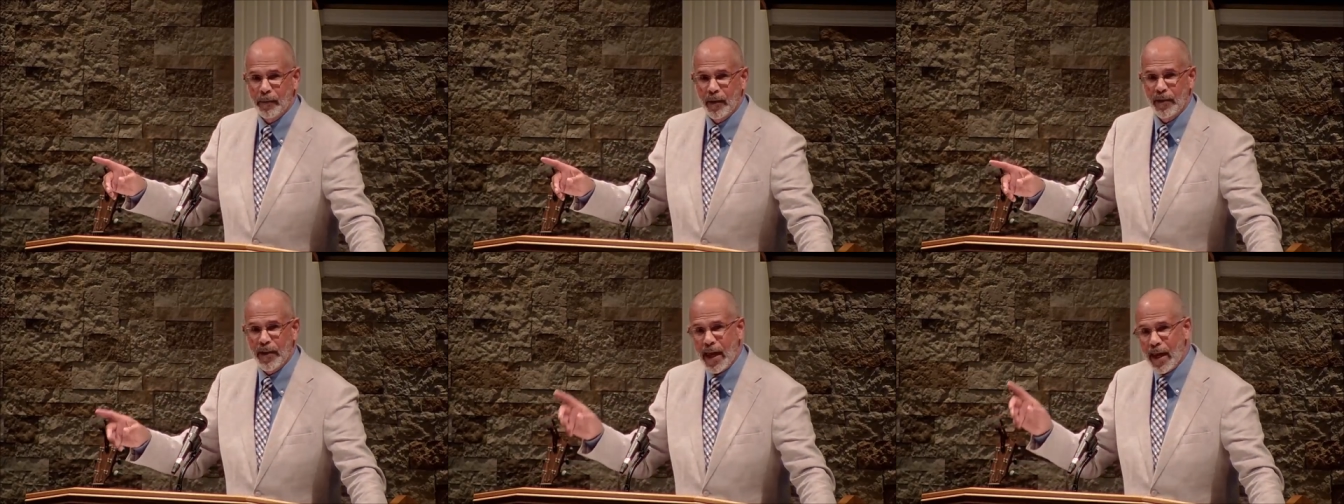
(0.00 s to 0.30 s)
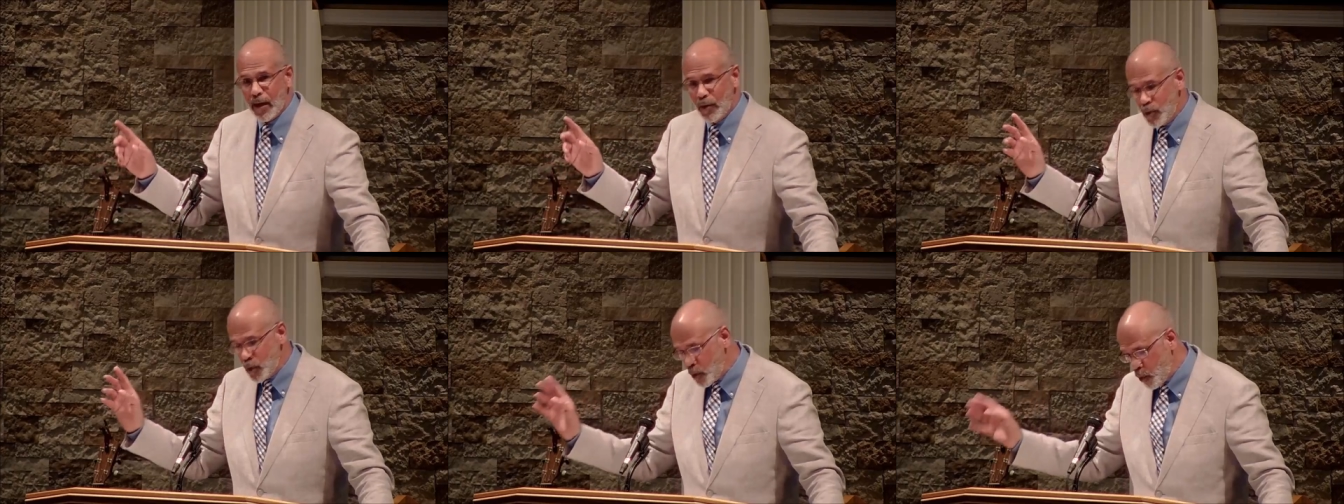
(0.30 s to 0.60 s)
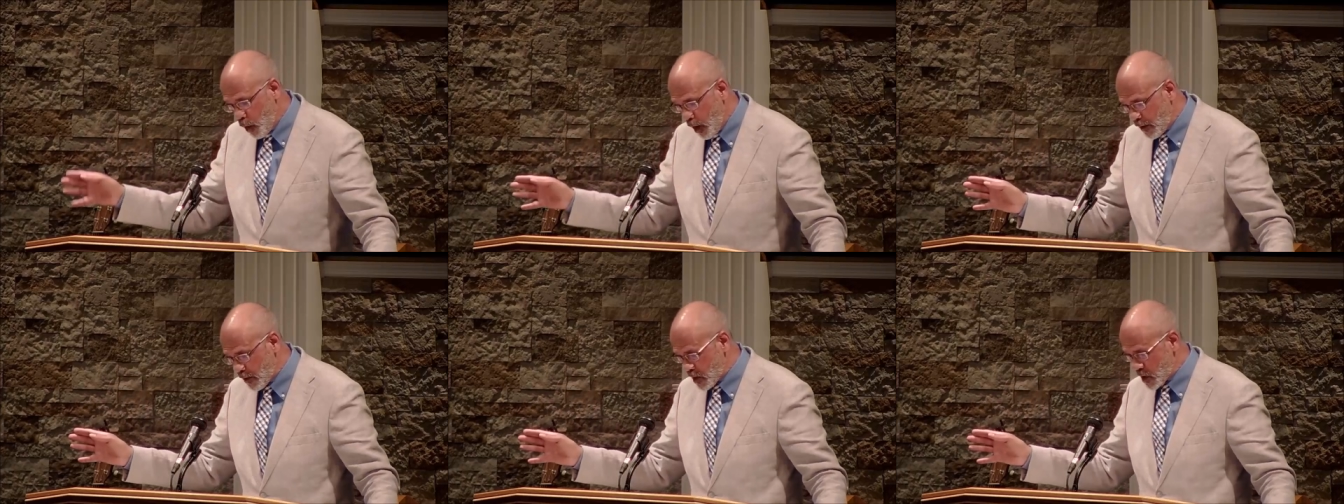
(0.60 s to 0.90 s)
they
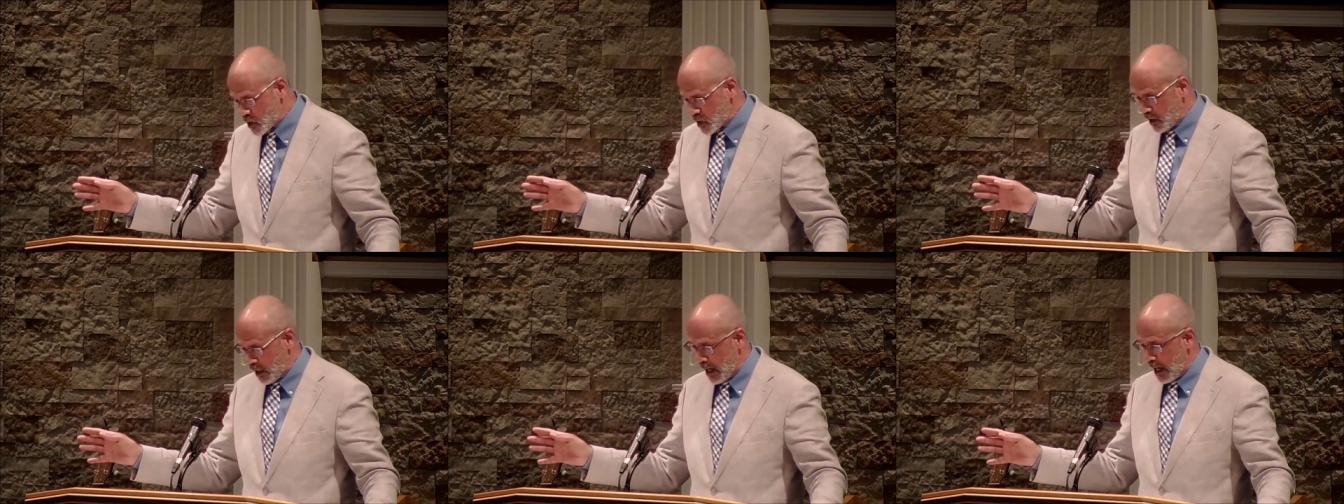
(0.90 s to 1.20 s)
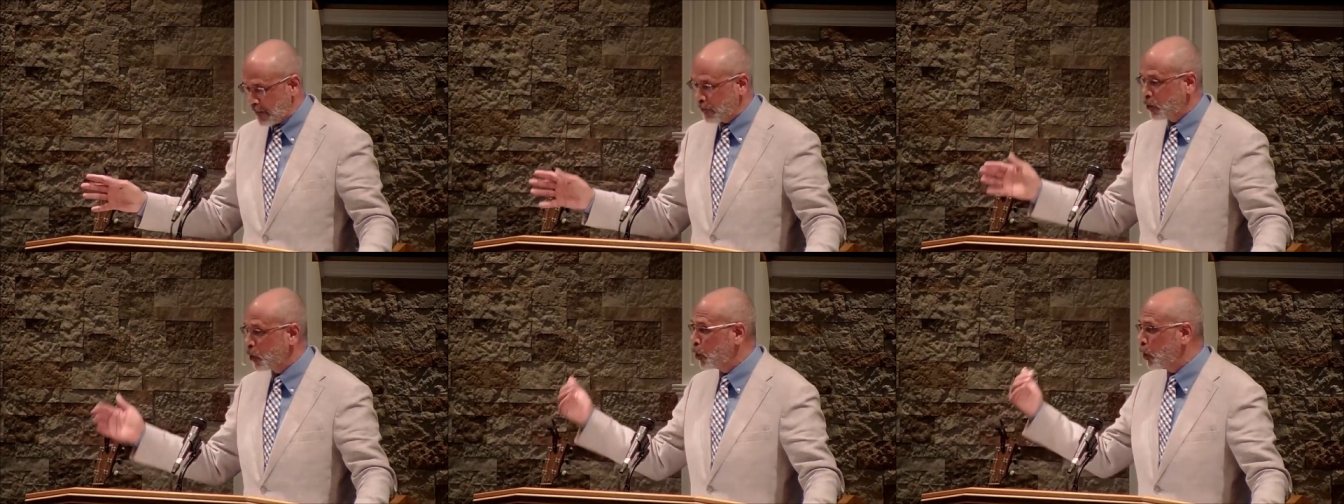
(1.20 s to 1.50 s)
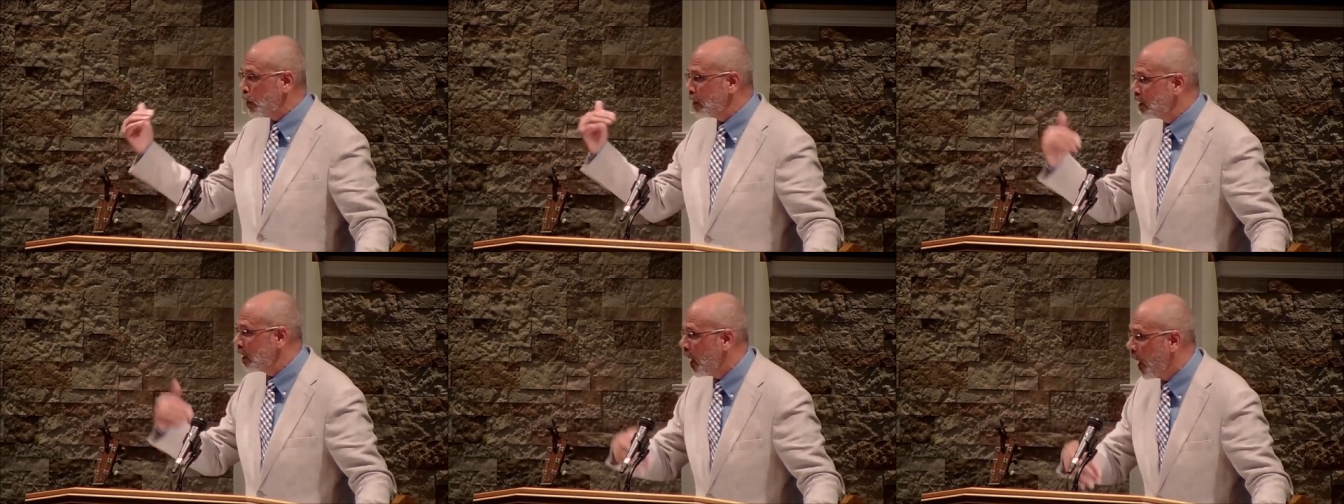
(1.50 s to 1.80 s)
knew other slaves who
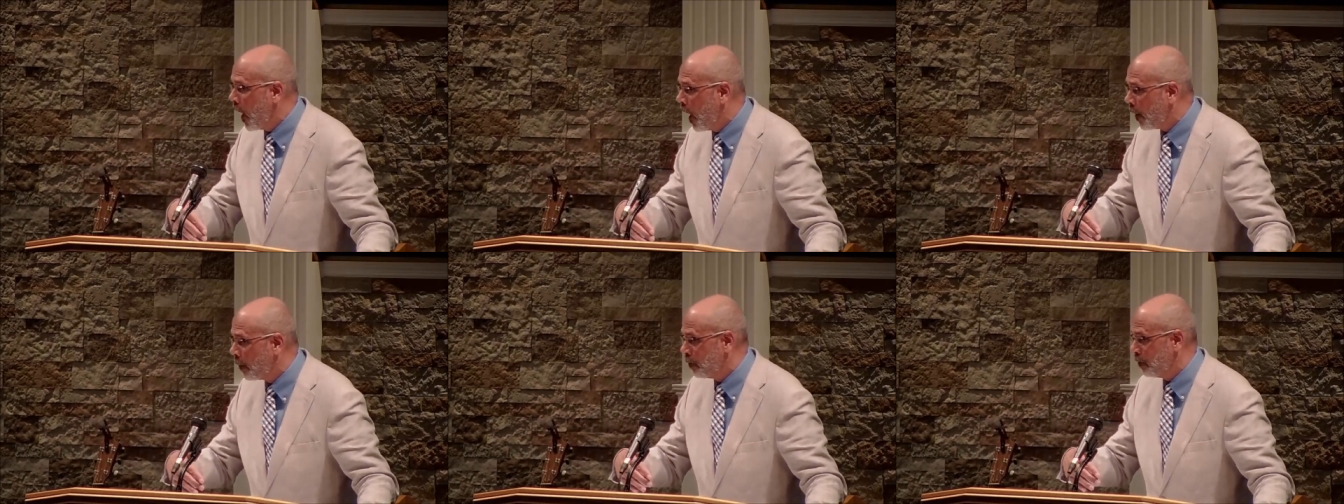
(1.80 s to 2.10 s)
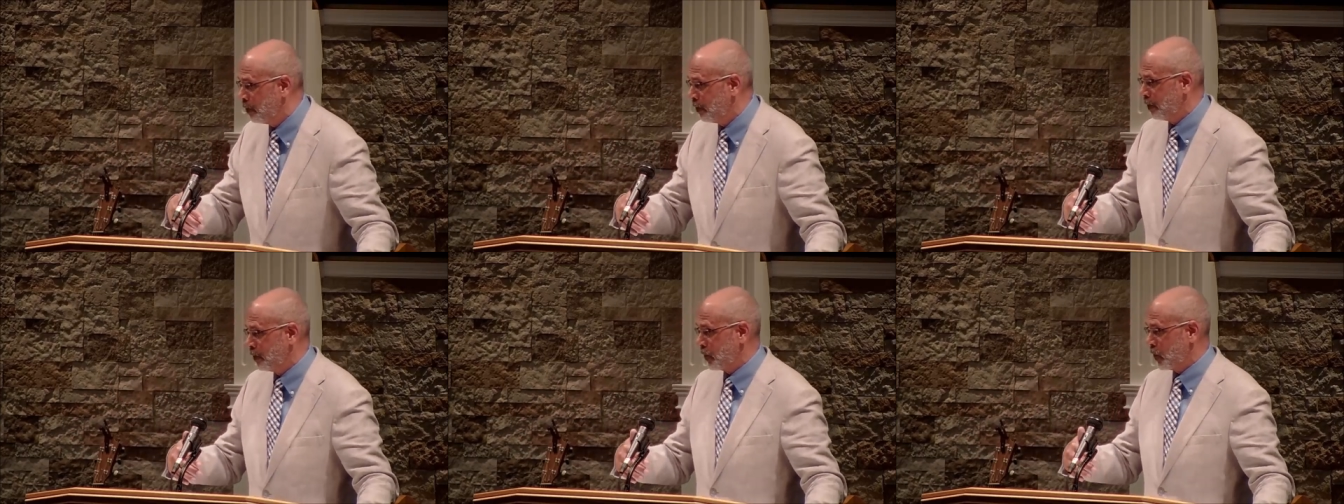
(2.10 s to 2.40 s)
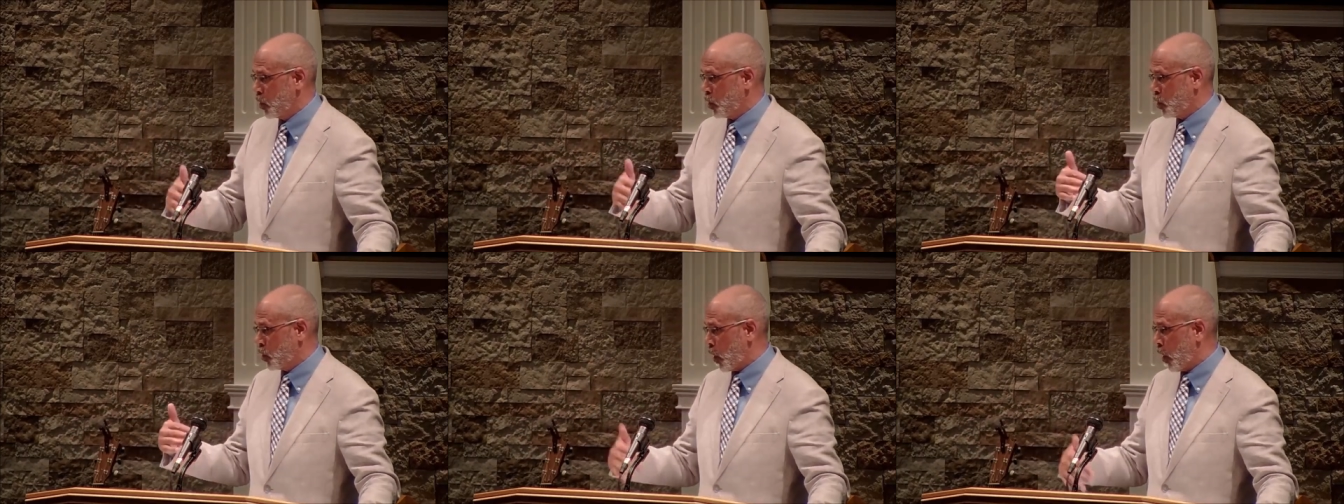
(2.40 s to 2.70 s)
couldn't come
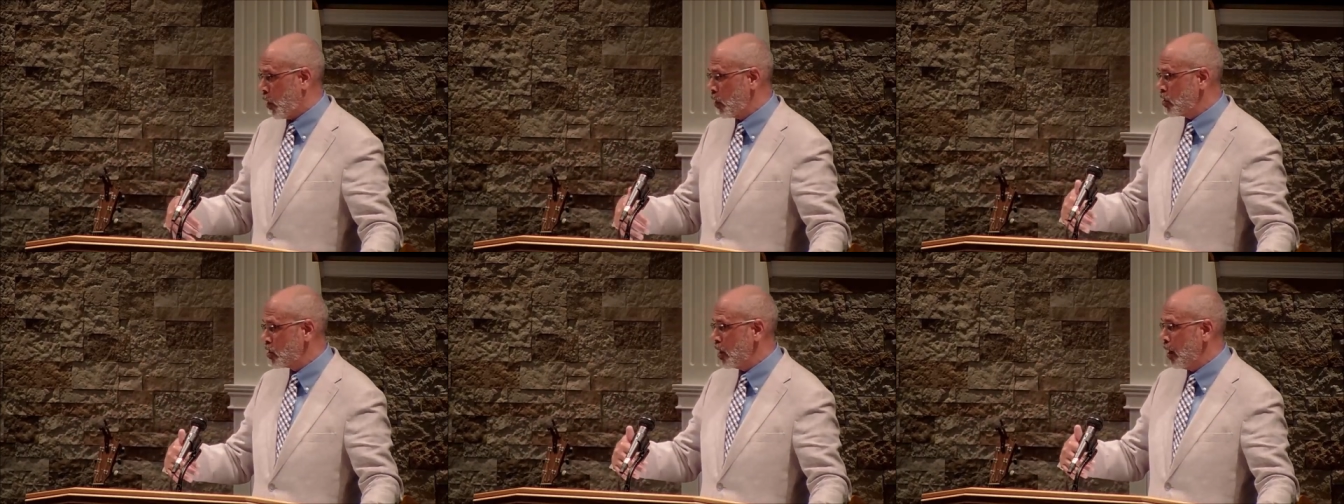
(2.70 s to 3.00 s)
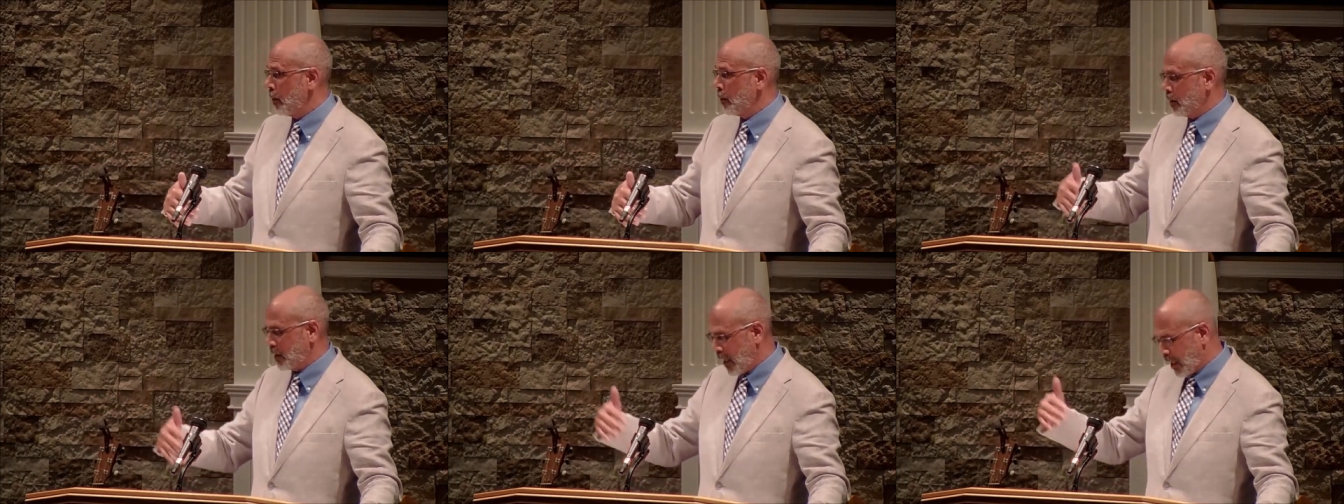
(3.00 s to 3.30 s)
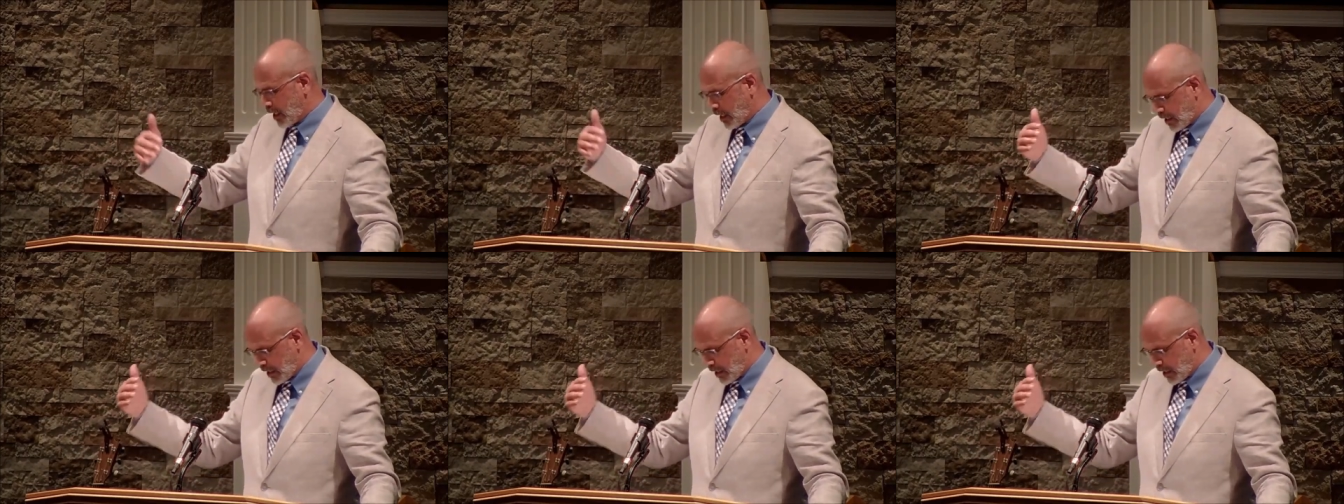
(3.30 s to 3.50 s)
to church, but they could